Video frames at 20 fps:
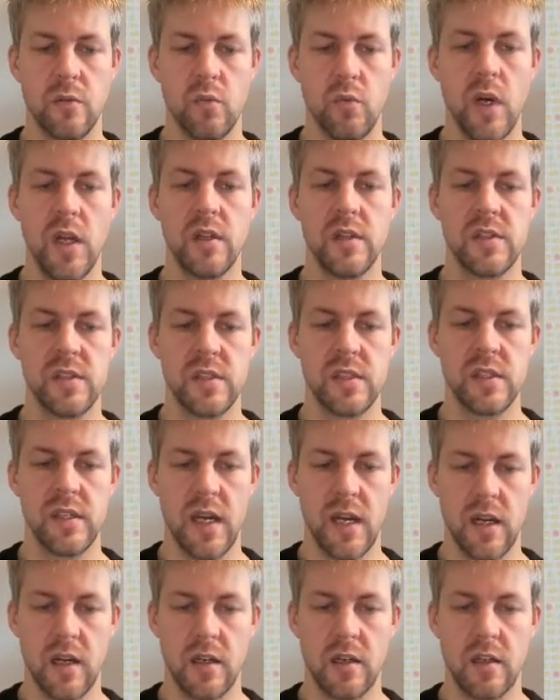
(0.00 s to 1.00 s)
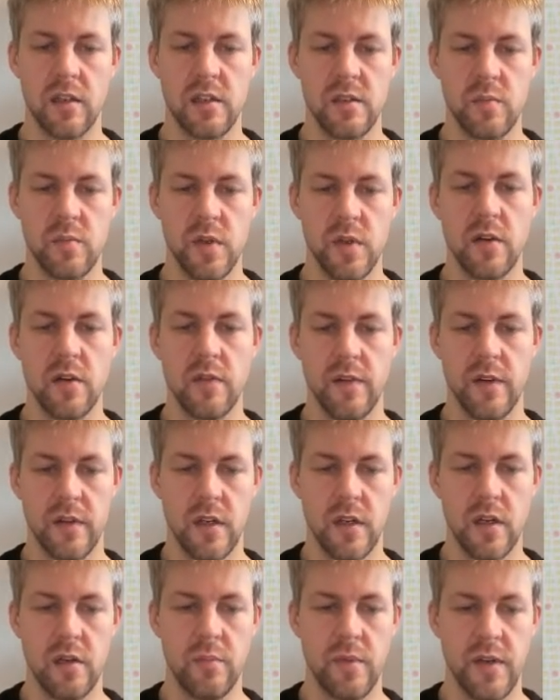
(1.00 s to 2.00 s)
while stack is bigger than
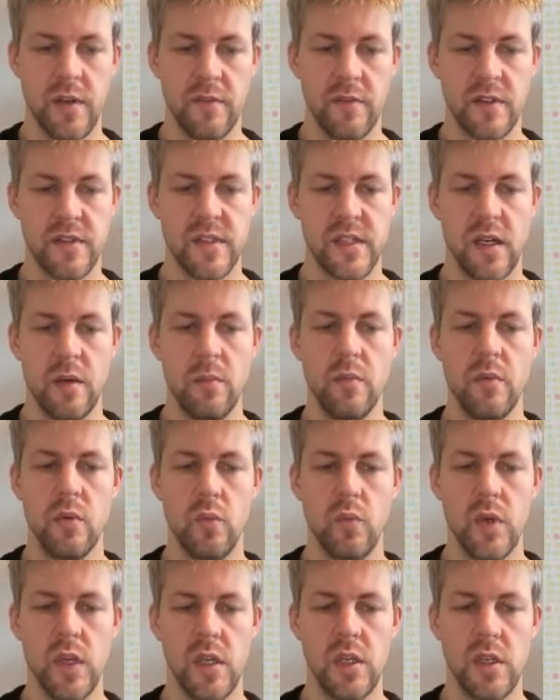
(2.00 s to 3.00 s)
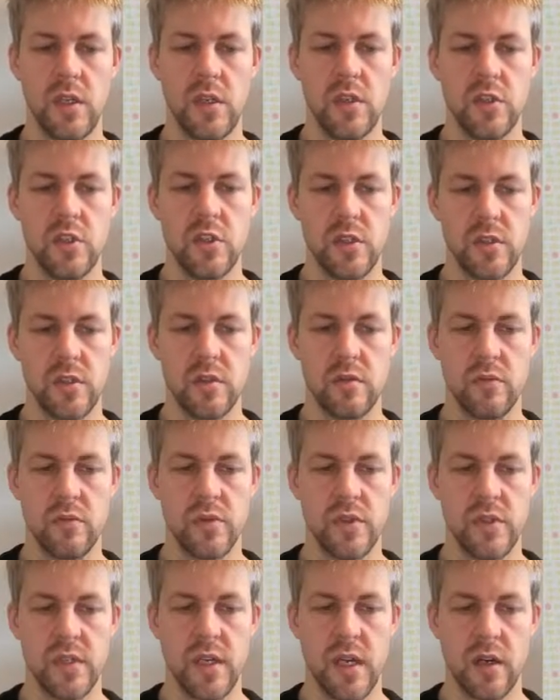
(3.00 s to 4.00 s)
current prefix sum, we just do
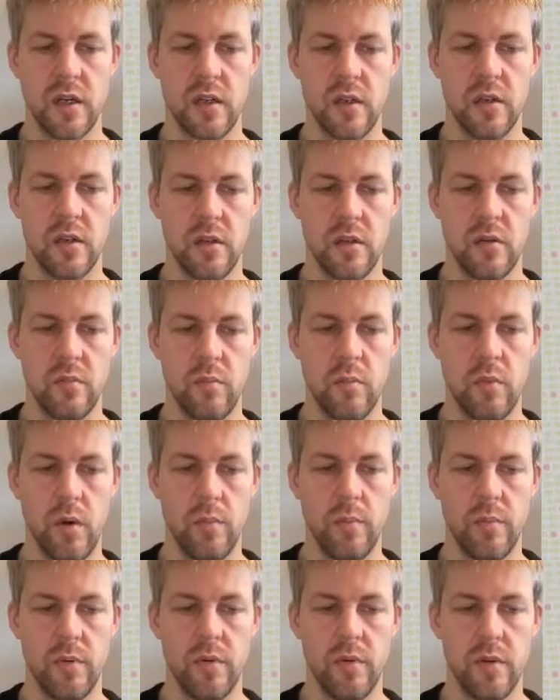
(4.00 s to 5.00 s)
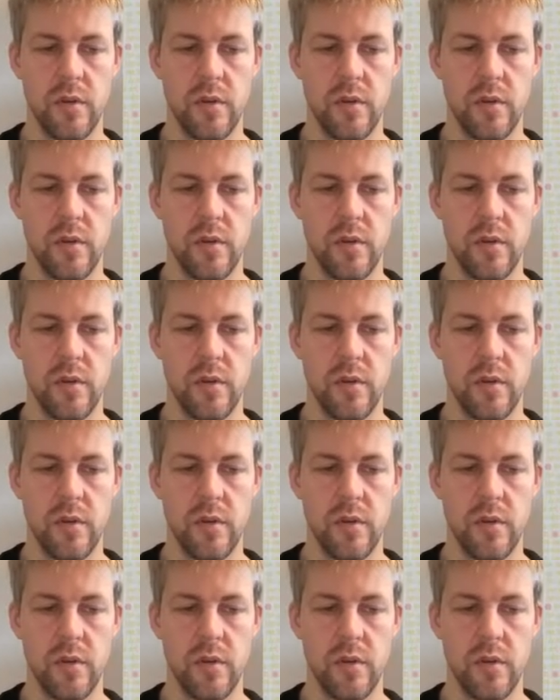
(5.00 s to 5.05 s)
stack pop,